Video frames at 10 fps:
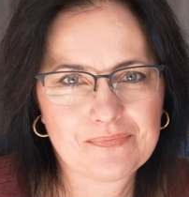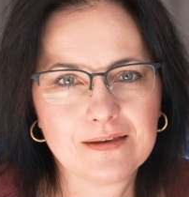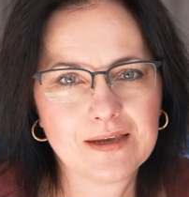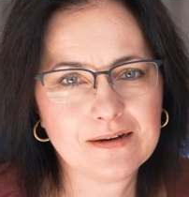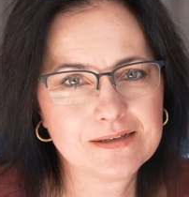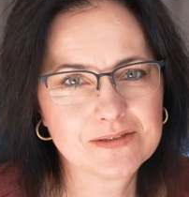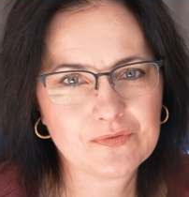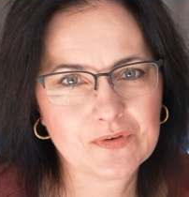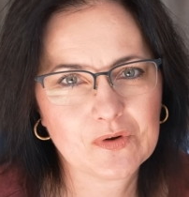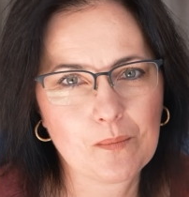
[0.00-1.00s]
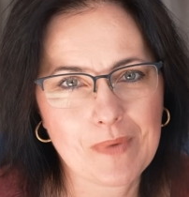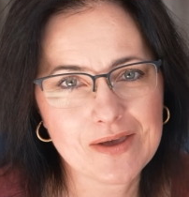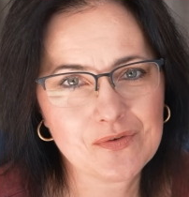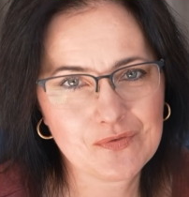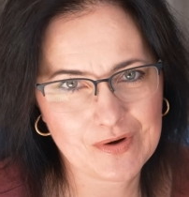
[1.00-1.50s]
Here is a photo
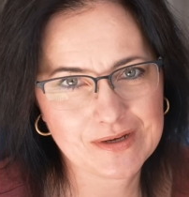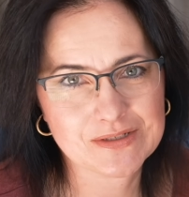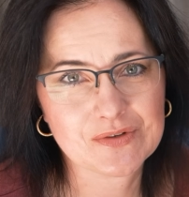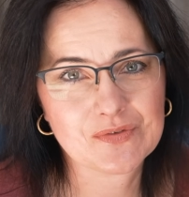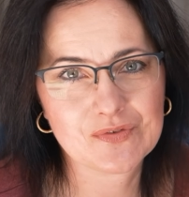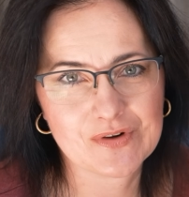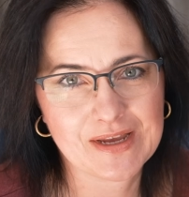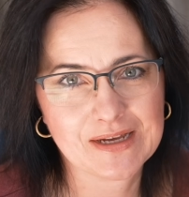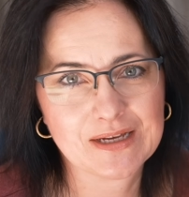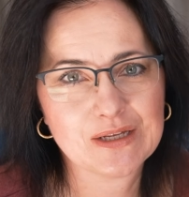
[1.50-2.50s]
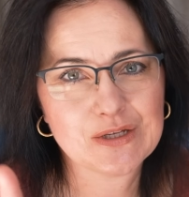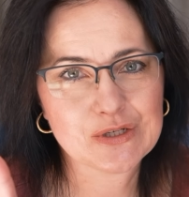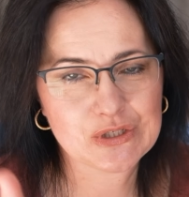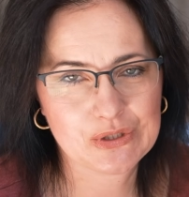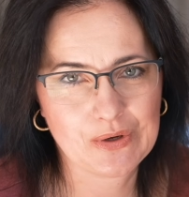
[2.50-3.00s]
my friend Frank
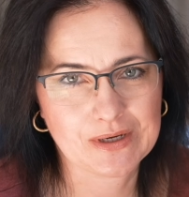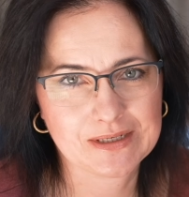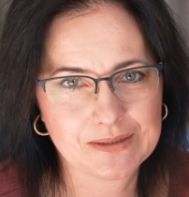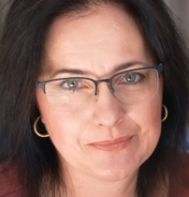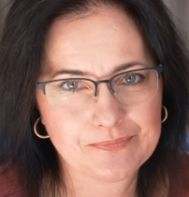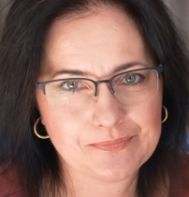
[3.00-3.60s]
took.